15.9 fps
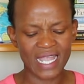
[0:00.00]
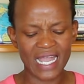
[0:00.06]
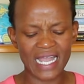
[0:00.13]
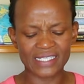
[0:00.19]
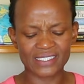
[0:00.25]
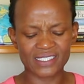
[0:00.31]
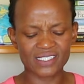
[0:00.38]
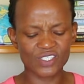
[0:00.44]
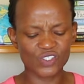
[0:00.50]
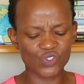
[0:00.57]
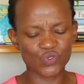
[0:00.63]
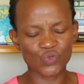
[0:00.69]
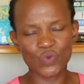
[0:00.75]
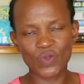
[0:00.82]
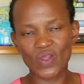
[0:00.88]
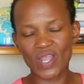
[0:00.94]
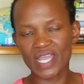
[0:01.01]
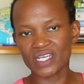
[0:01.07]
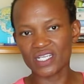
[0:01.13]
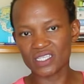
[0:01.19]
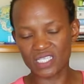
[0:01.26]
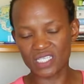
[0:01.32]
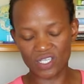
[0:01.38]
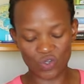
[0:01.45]
I didn't do
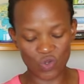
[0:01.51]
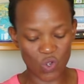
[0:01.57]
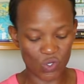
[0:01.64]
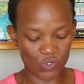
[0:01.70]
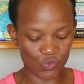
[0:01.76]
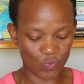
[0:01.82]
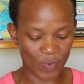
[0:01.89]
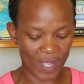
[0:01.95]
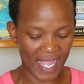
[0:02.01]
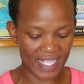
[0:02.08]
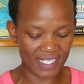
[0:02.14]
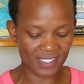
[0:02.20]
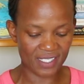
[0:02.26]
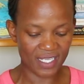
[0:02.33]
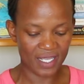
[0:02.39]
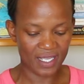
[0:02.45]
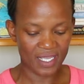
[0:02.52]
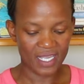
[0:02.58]
anything course-wise.